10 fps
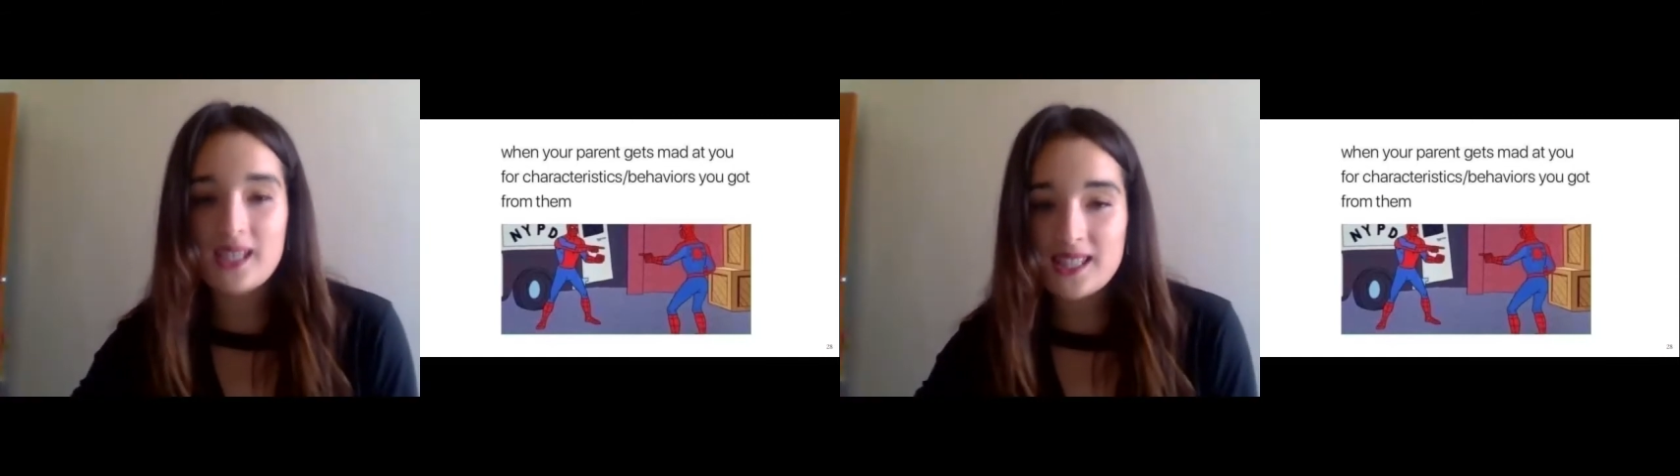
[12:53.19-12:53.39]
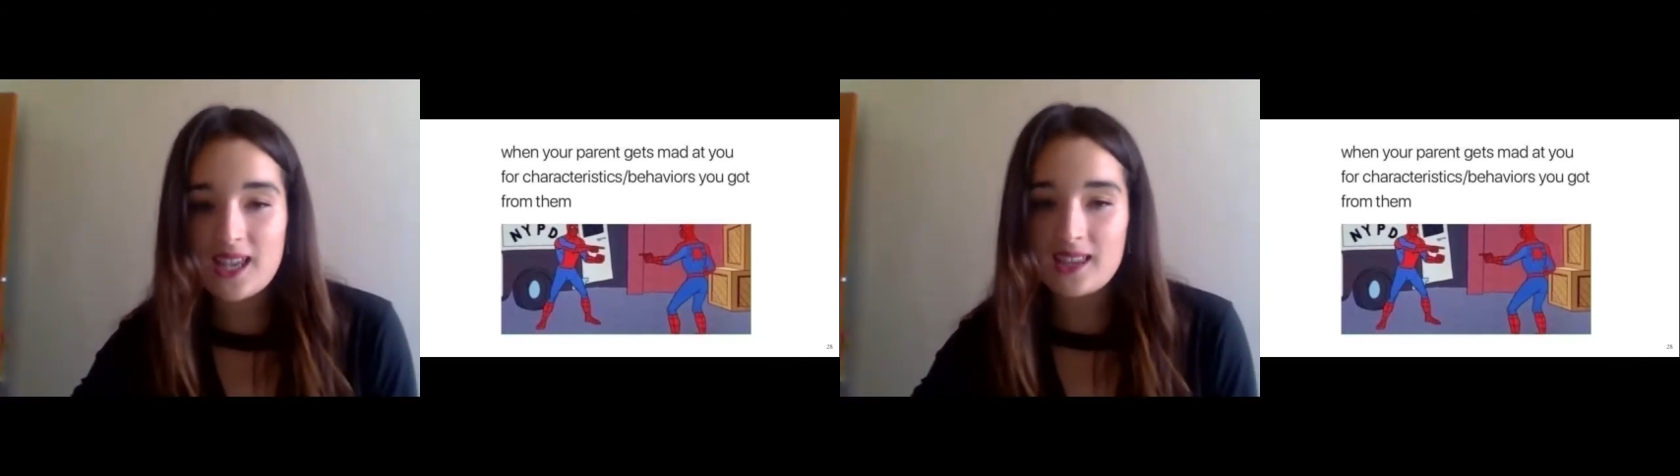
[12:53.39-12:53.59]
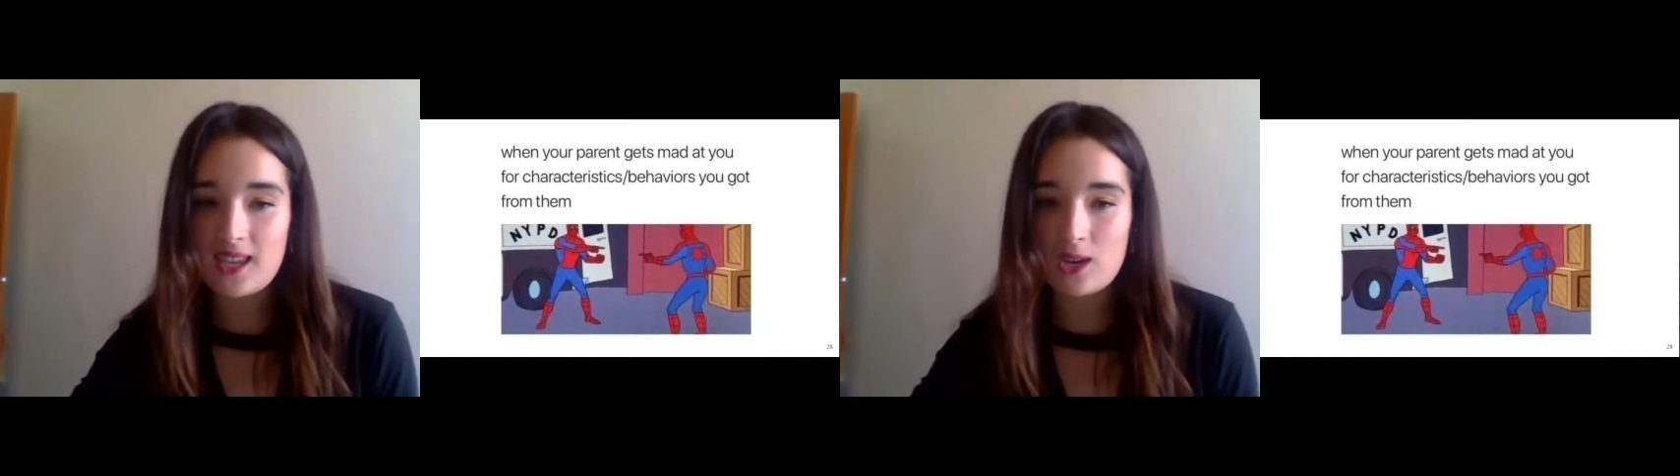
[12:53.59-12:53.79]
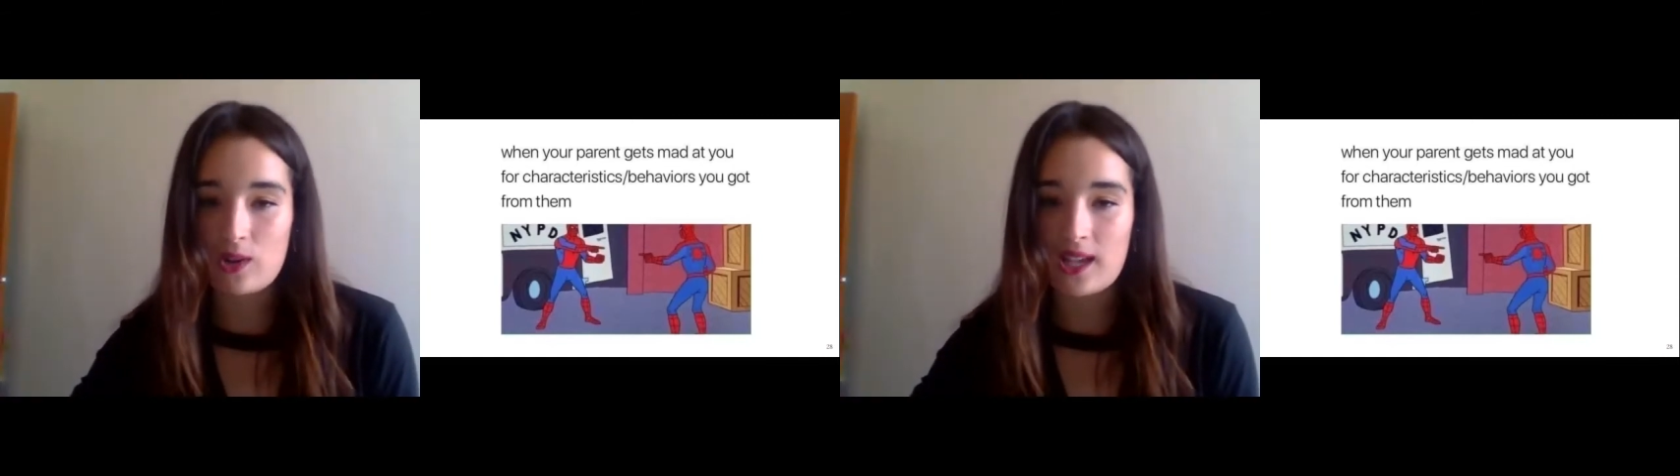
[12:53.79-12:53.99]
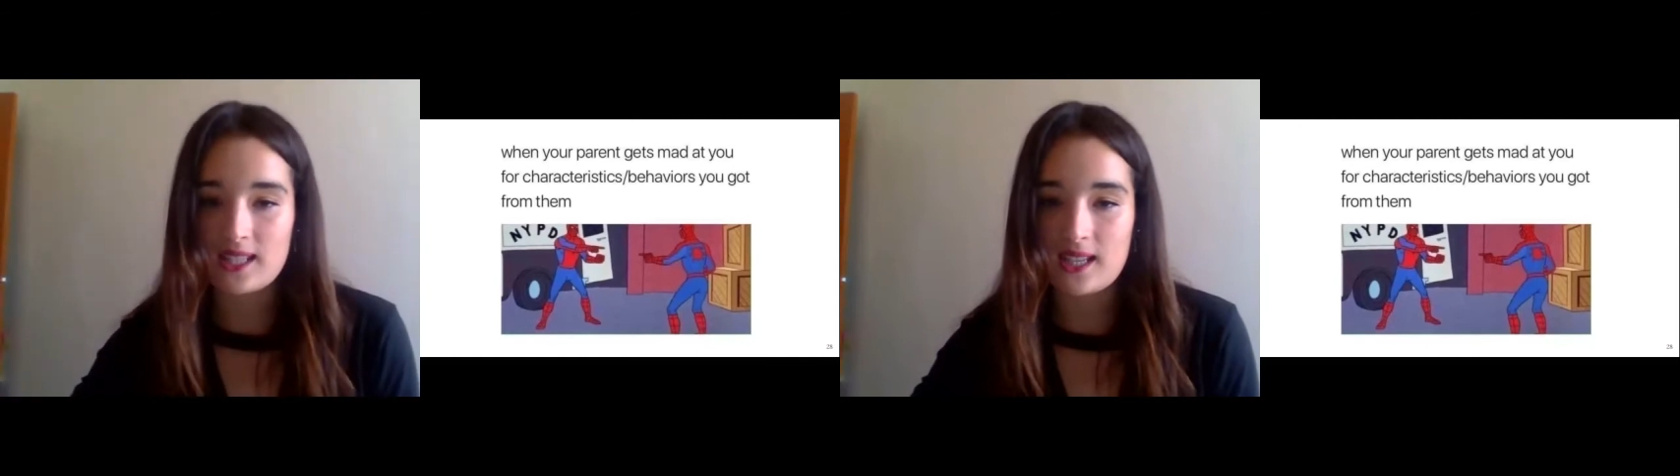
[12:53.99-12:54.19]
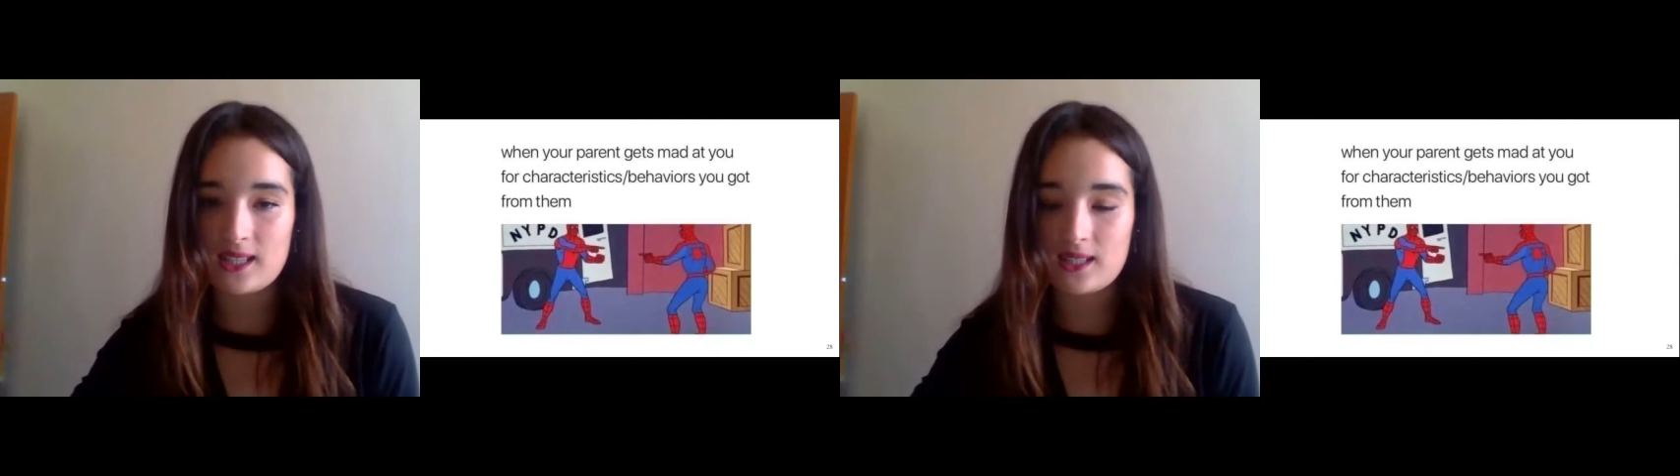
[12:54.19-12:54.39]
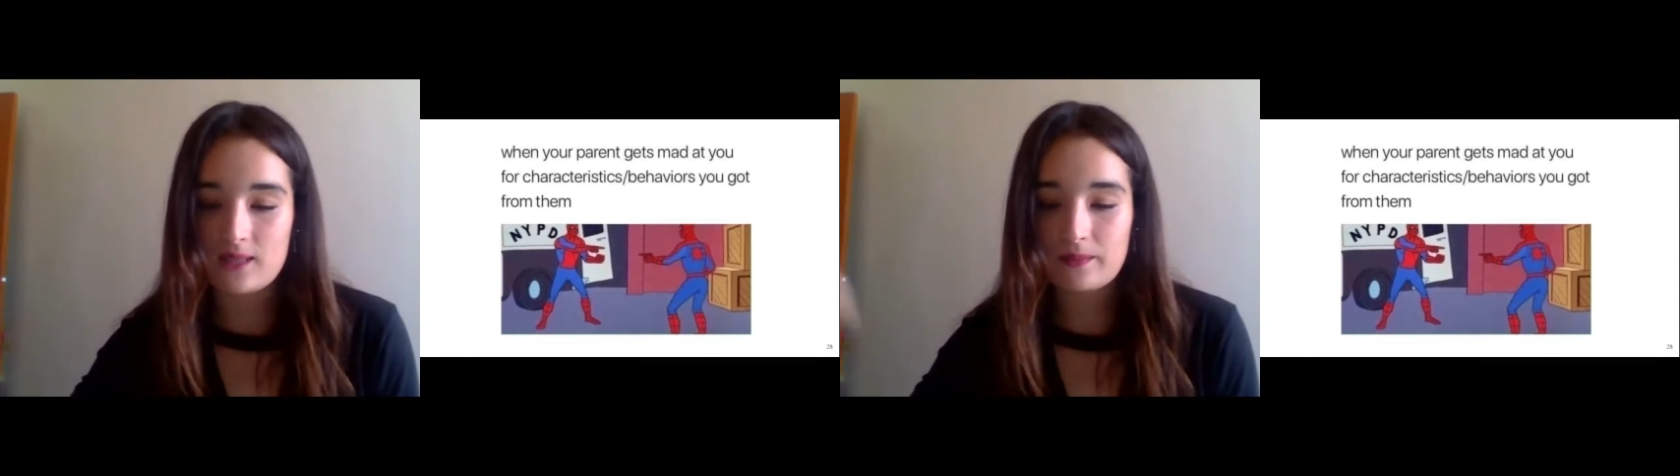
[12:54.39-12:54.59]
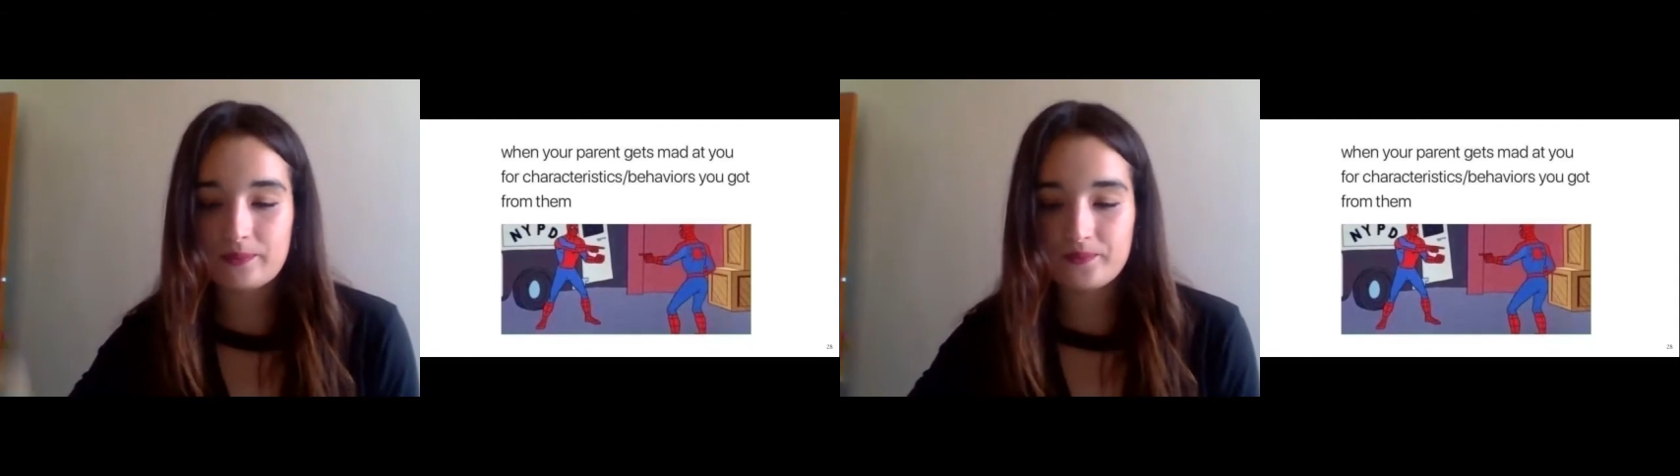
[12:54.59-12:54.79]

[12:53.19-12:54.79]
inside their classes.